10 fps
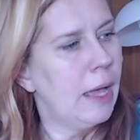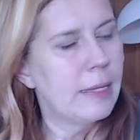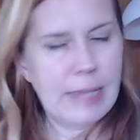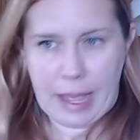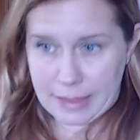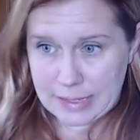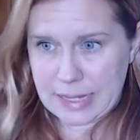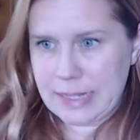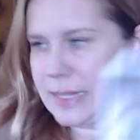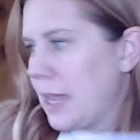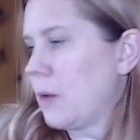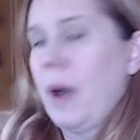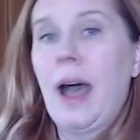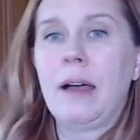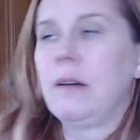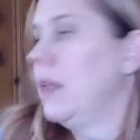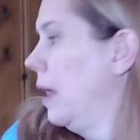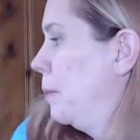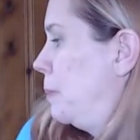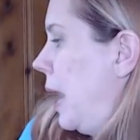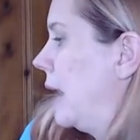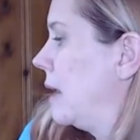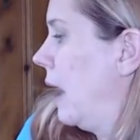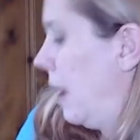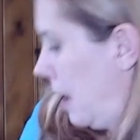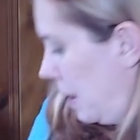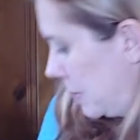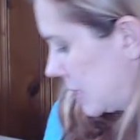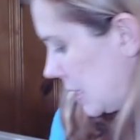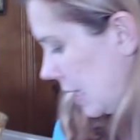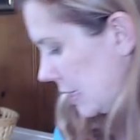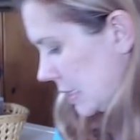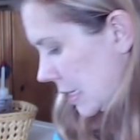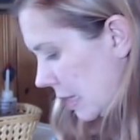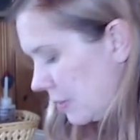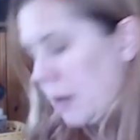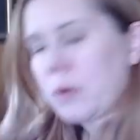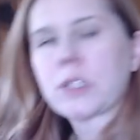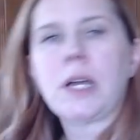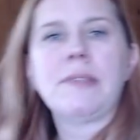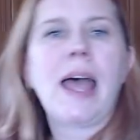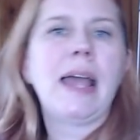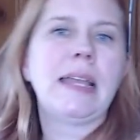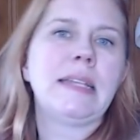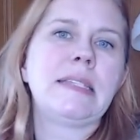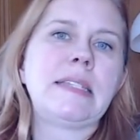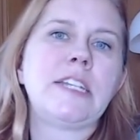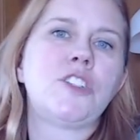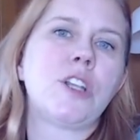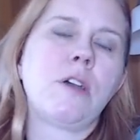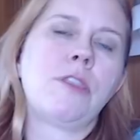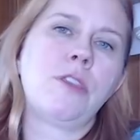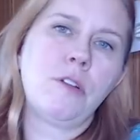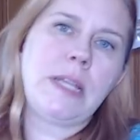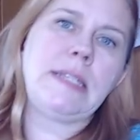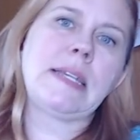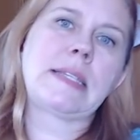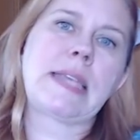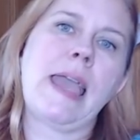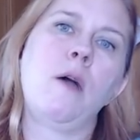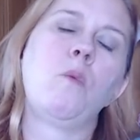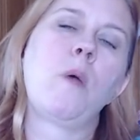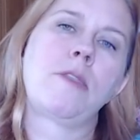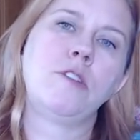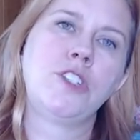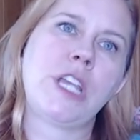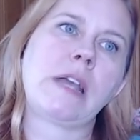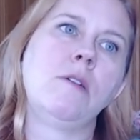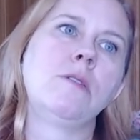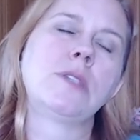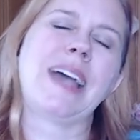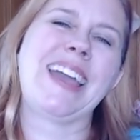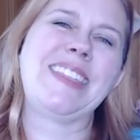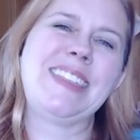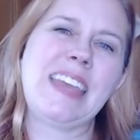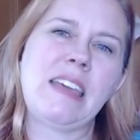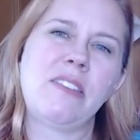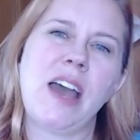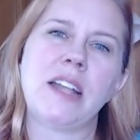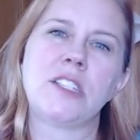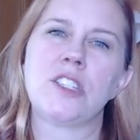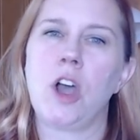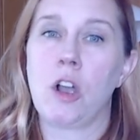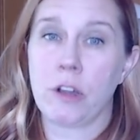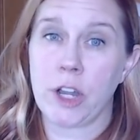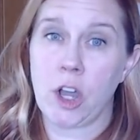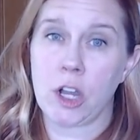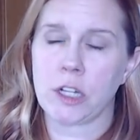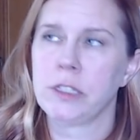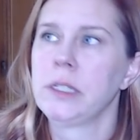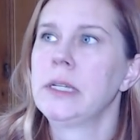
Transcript: Yeah, that's gonna take a while, but uh, I'm excited to get that worked on. That is stitched on 36 count weathered shingles. I think that's R&R.